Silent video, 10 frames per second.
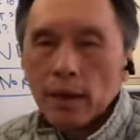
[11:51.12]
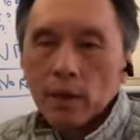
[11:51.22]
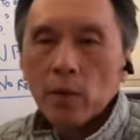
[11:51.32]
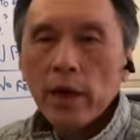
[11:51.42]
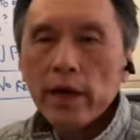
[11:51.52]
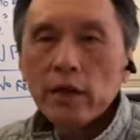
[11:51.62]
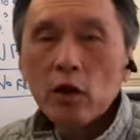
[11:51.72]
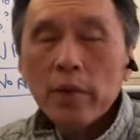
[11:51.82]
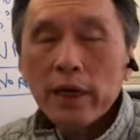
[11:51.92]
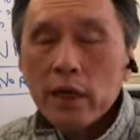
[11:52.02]
where
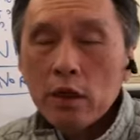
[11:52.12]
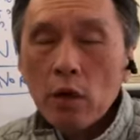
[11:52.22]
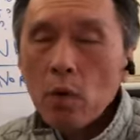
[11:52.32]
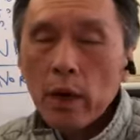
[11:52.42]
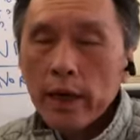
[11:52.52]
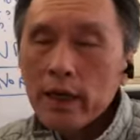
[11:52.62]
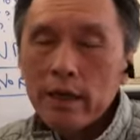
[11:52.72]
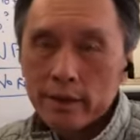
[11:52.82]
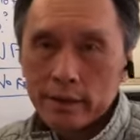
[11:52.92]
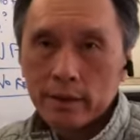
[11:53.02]
nobody know what it
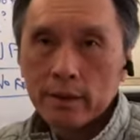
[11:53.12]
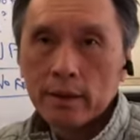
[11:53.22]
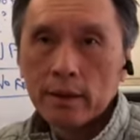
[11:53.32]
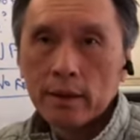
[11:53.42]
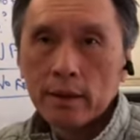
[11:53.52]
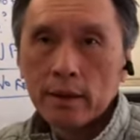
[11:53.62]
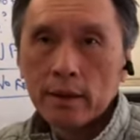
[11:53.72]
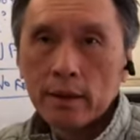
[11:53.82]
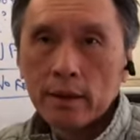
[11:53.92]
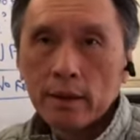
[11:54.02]
is.
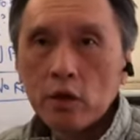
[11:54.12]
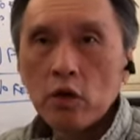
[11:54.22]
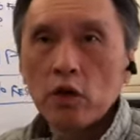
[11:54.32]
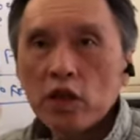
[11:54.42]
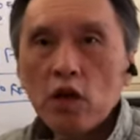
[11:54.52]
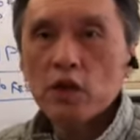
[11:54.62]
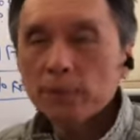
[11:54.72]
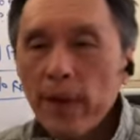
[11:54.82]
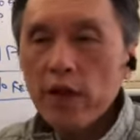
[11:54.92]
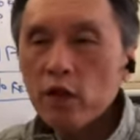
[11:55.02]
You can go
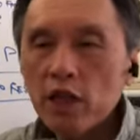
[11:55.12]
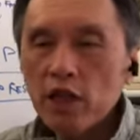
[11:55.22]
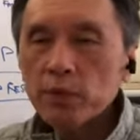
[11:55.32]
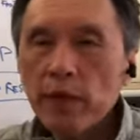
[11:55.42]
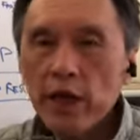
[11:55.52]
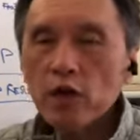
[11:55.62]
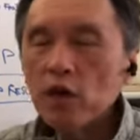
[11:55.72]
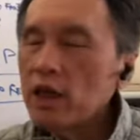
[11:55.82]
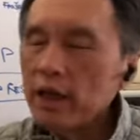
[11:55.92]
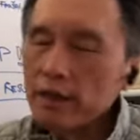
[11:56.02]

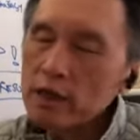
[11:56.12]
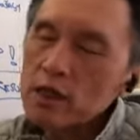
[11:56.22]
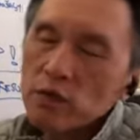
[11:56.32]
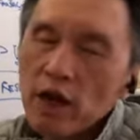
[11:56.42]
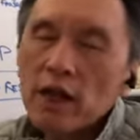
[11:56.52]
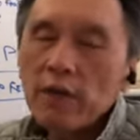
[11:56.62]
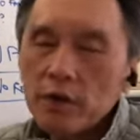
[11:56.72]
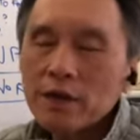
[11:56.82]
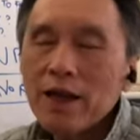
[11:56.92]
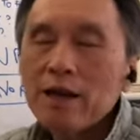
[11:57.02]
speculate like this friend
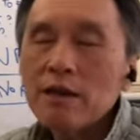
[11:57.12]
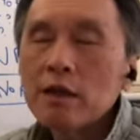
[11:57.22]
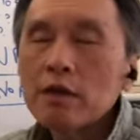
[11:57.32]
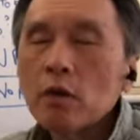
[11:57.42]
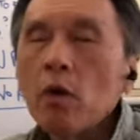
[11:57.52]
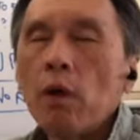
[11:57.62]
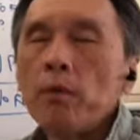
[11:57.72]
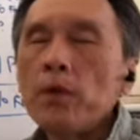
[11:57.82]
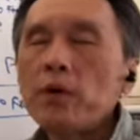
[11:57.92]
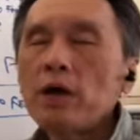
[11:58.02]
after 10 years. Well,
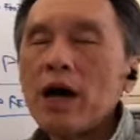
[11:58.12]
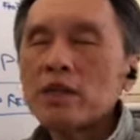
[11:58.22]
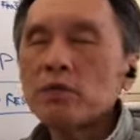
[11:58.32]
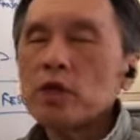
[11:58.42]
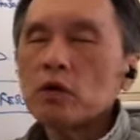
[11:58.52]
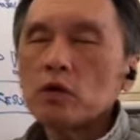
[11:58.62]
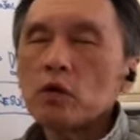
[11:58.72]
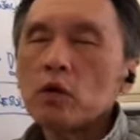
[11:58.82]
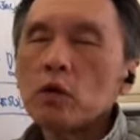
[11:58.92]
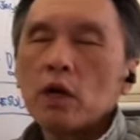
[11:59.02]
people ask me to
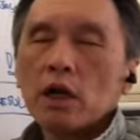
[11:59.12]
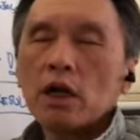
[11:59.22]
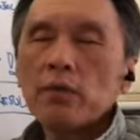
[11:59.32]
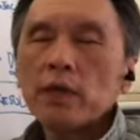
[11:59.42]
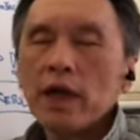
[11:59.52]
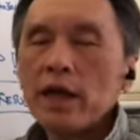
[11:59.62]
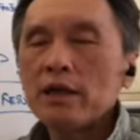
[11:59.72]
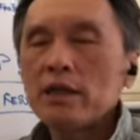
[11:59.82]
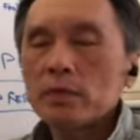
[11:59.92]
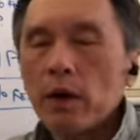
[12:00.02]
do lifting
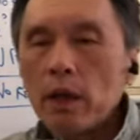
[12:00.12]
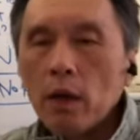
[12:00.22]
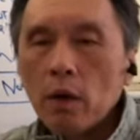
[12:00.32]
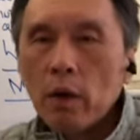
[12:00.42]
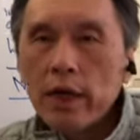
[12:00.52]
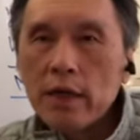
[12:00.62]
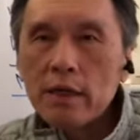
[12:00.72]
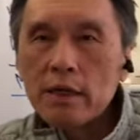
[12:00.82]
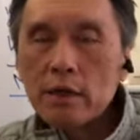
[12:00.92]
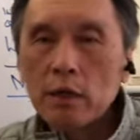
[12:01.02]
anus, but what it
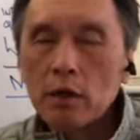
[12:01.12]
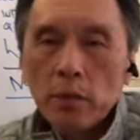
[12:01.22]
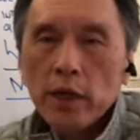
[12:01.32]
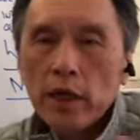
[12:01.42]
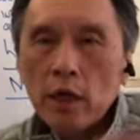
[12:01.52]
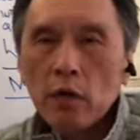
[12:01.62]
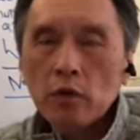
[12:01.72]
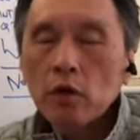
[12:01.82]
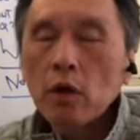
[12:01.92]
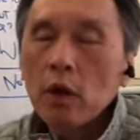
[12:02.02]
is, nobody
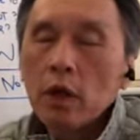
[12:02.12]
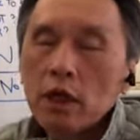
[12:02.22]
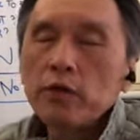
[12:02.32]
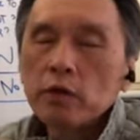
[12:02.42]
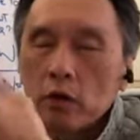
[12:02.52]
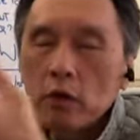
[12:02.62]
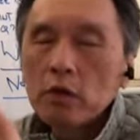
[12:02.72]
knows. So if you don't